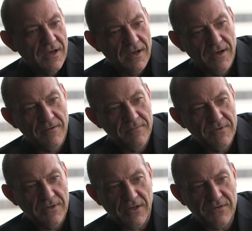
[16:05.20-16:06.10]

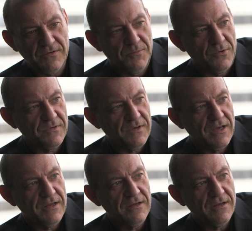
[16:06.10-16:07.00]
So lots of sports
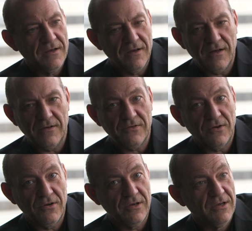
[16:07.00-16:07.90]
again. I'll
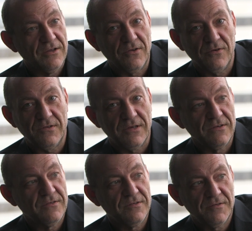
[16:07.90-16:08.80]
start looking at those
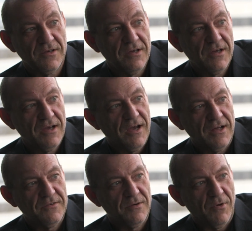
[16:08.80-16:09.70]
things
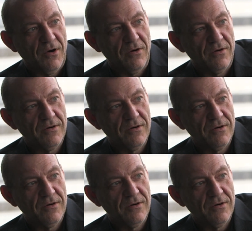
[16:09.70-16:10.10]
tomorrow.